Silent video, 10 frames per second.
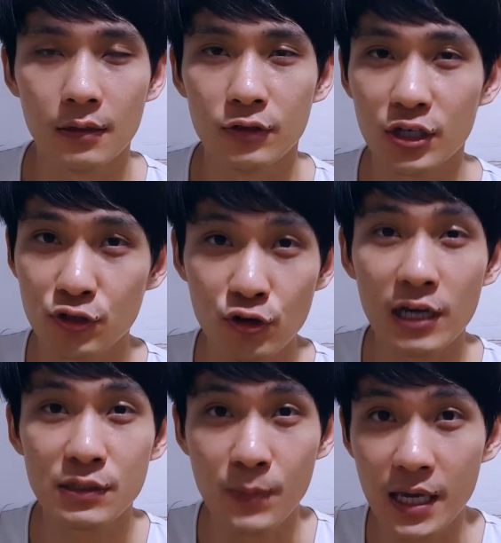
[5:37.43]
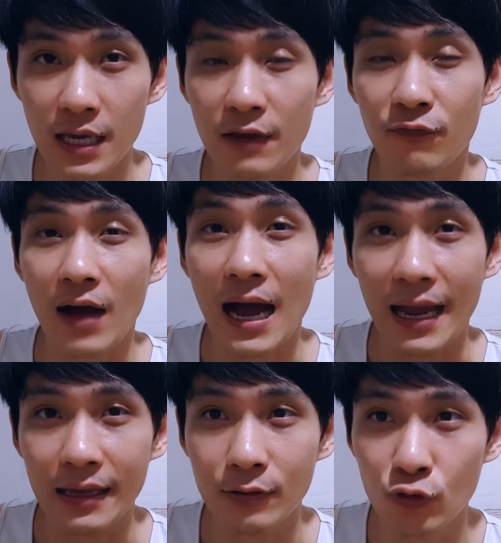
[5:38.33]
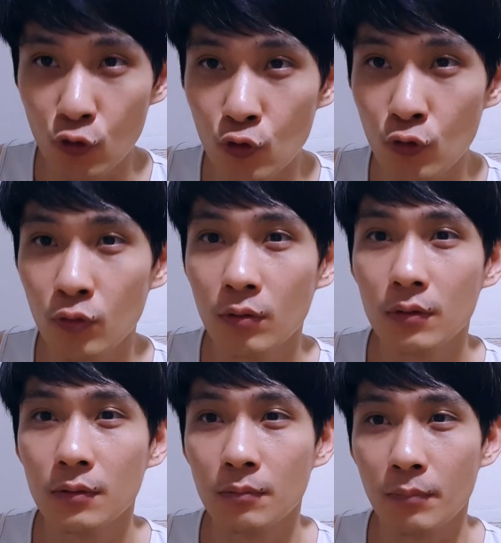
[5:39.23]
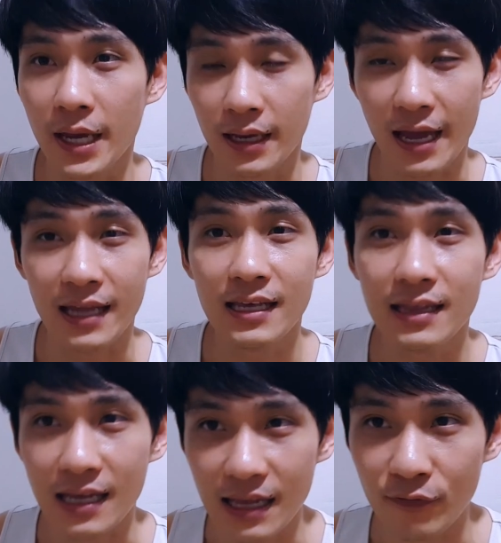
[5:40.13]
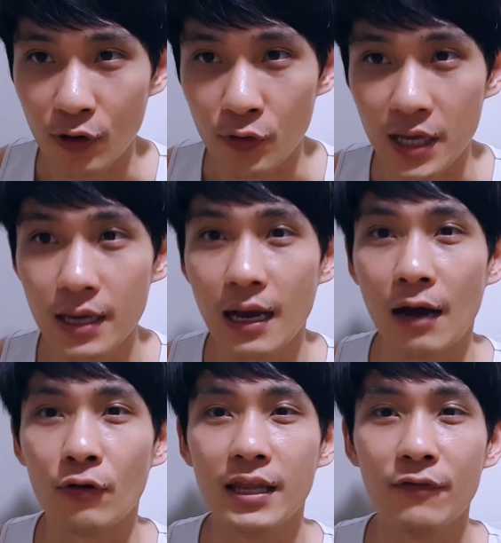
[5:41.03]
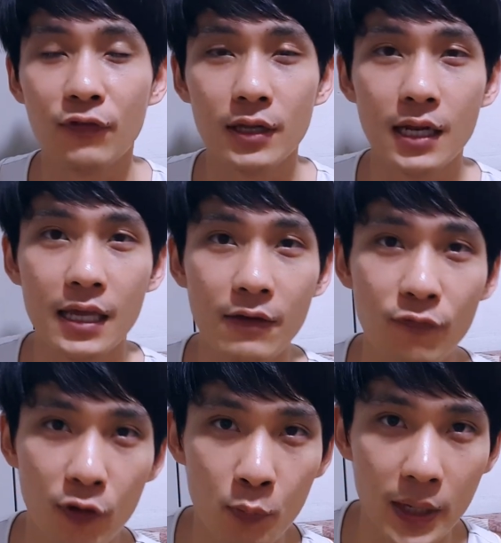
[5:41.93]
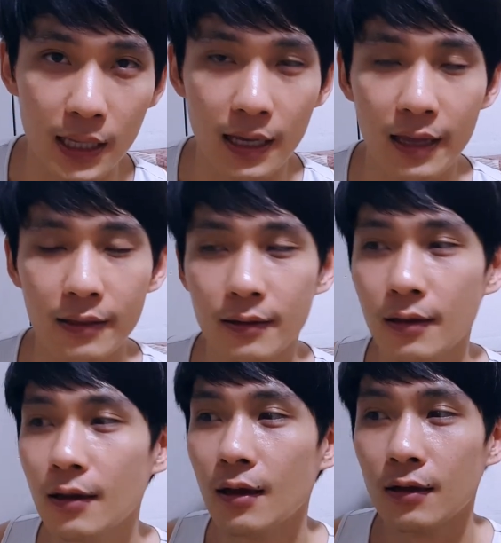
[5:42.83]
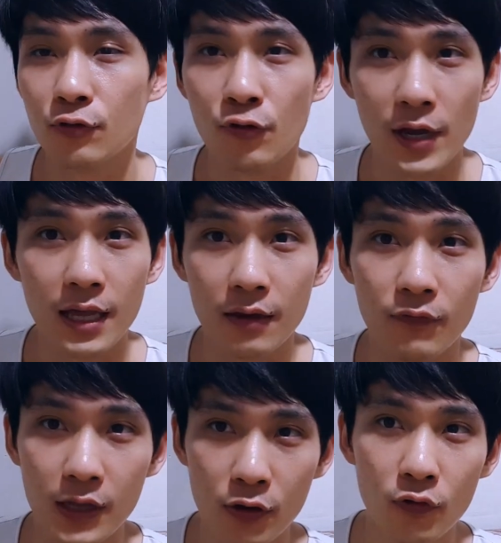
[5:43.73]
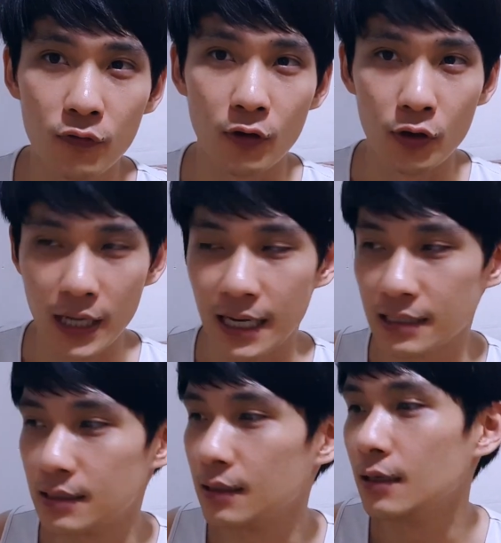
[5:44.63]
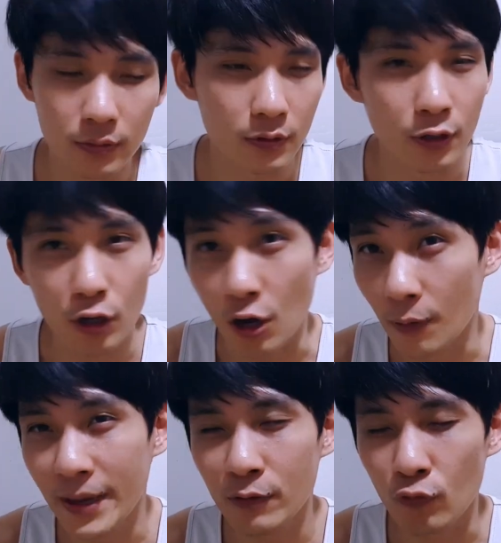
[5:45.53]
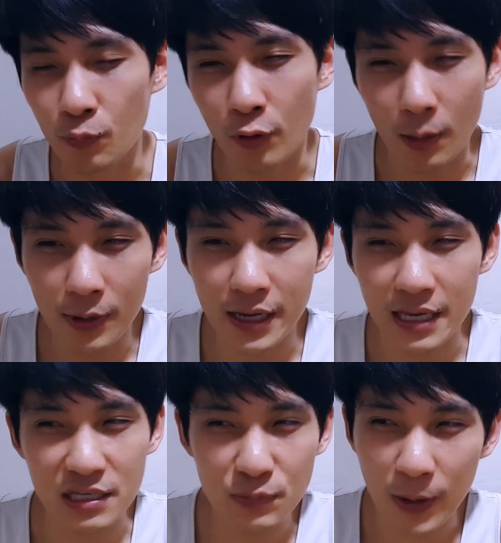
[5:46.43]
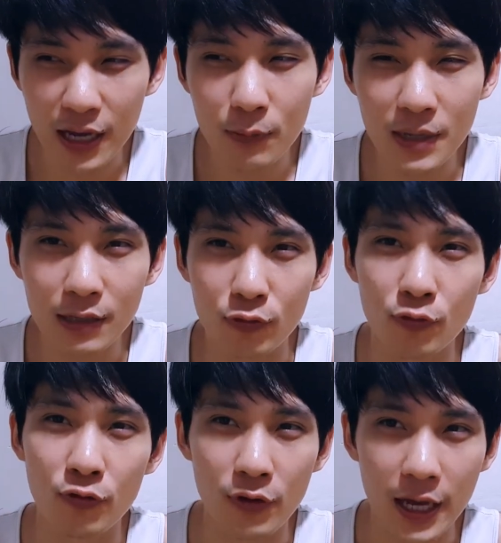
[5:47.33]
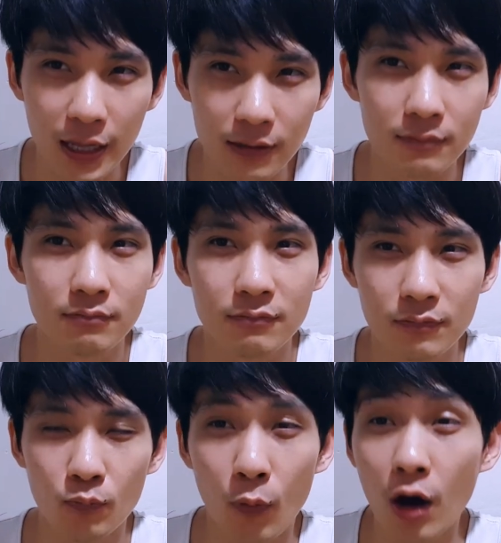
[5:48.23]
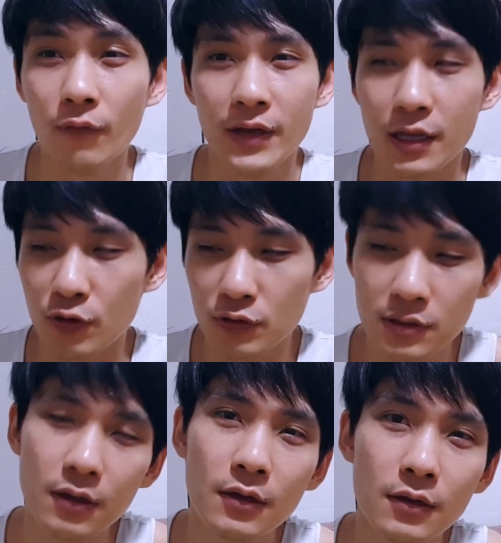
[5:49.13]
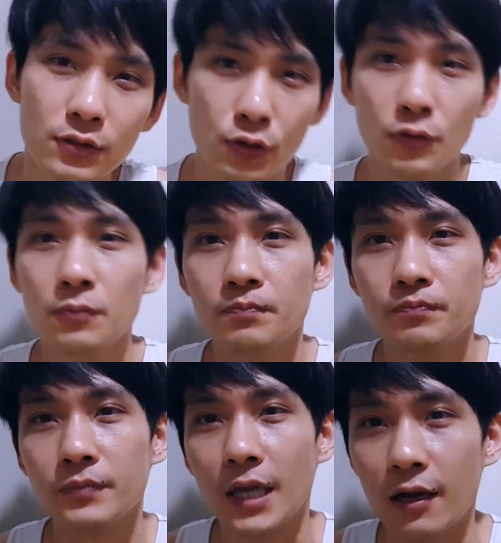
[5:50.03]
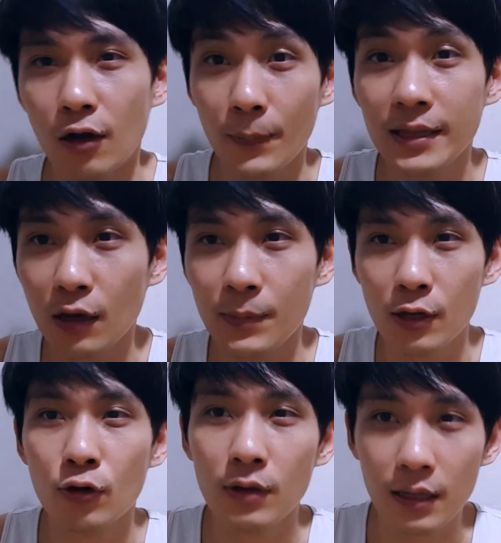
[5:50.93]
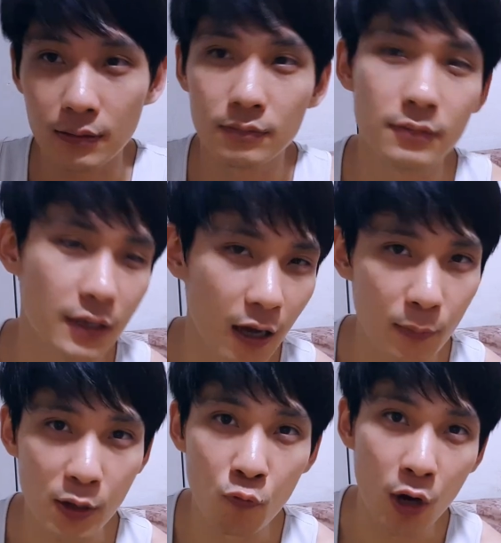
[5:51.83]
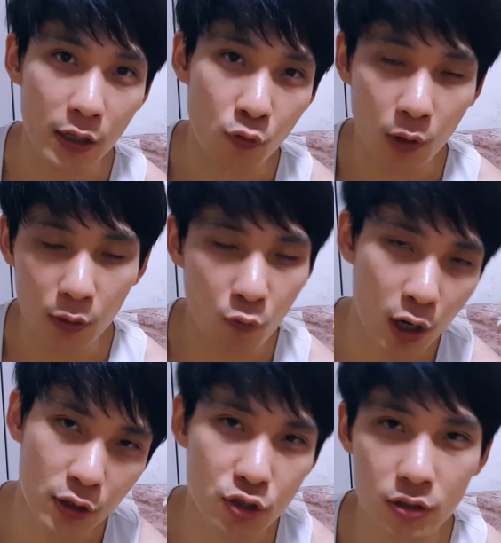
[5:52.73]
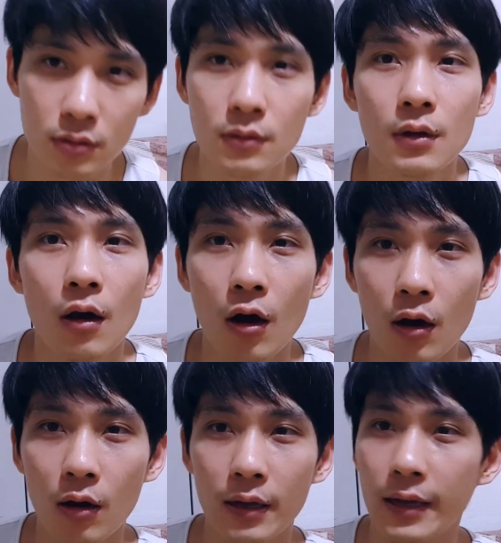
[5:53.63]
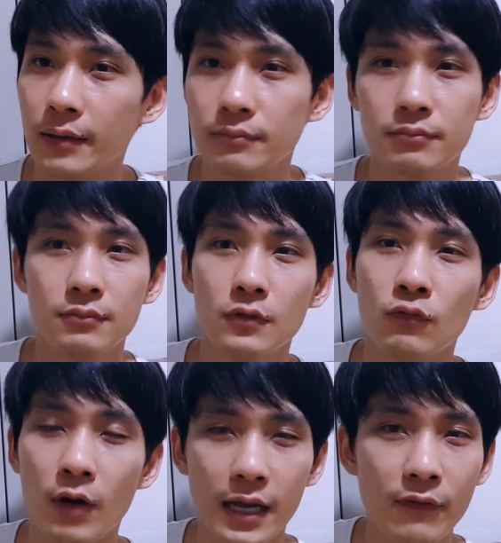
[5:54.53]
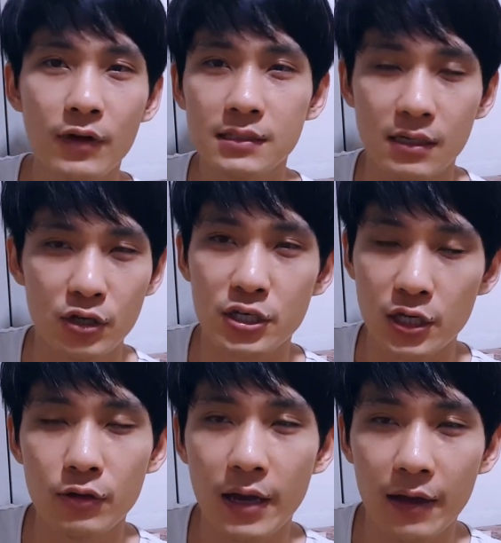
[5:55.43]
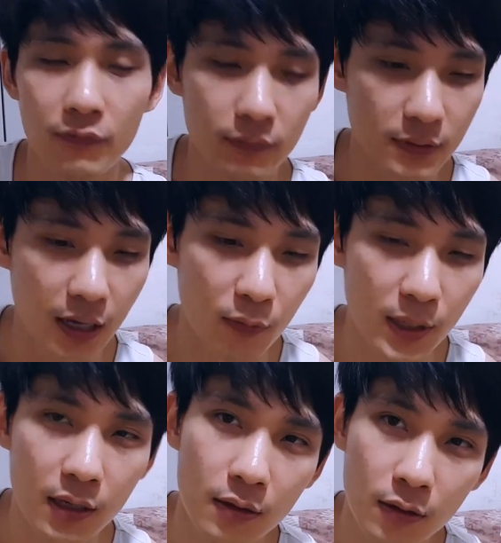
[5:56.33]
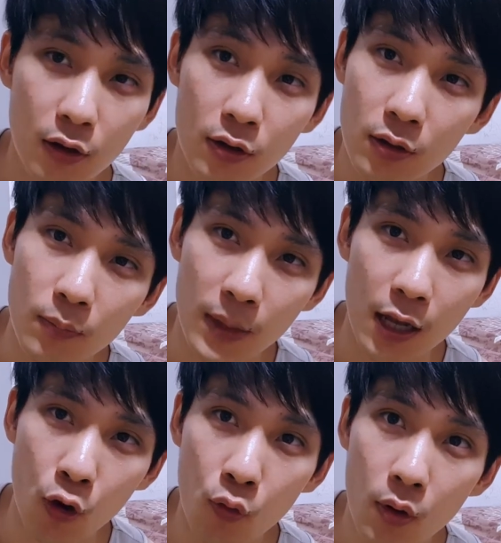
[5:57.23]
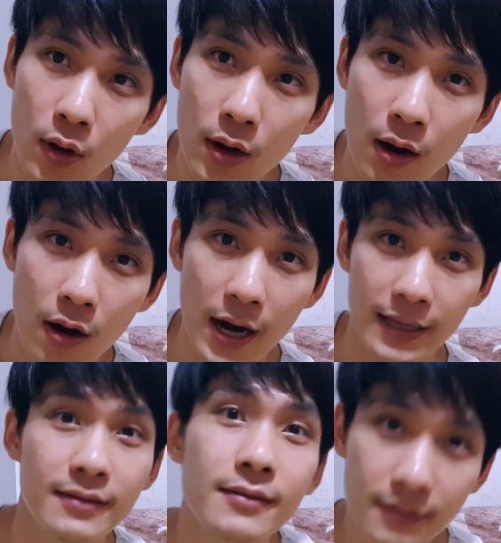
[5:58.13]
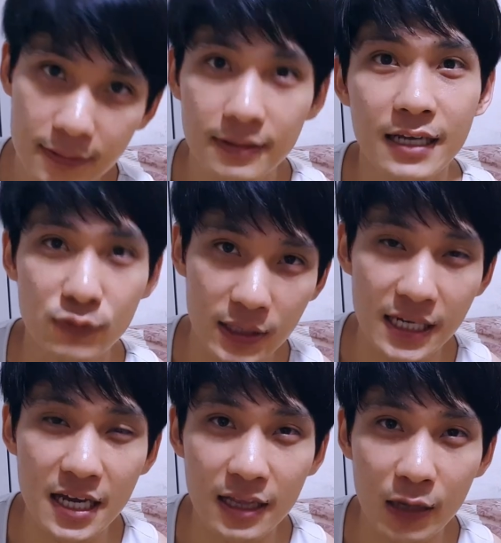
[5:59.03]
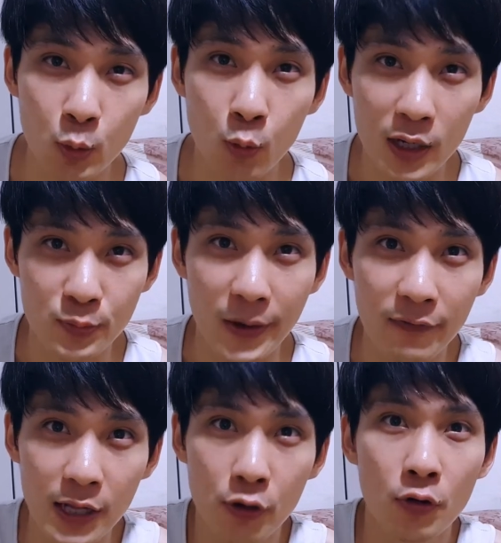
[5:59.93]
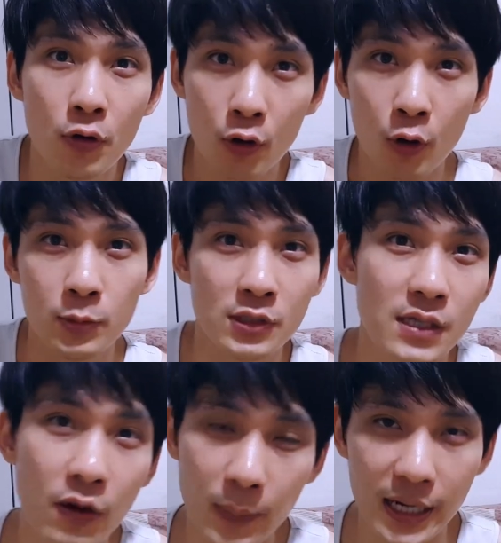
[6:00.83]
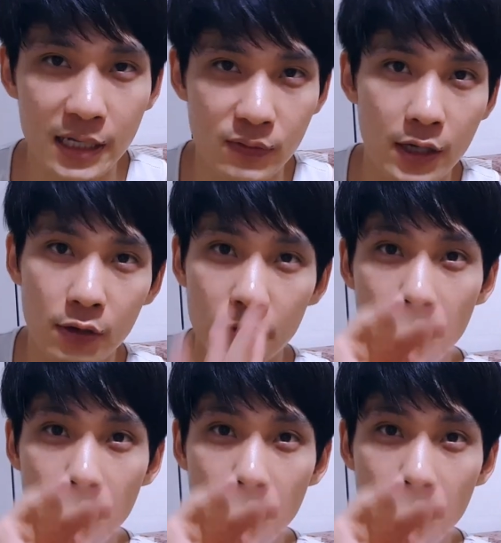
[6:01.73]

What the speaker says: Just trust me, if I do make any delivery, I will definitely film it and create a video for you guys. your comment would probably inspire me to create more videos. So yeah, comment down below, tell me what you want to watch, or whatever suggestion you have, tell me below. Alright, thanks for taking the time to watch my video. Hope to see you on my next video.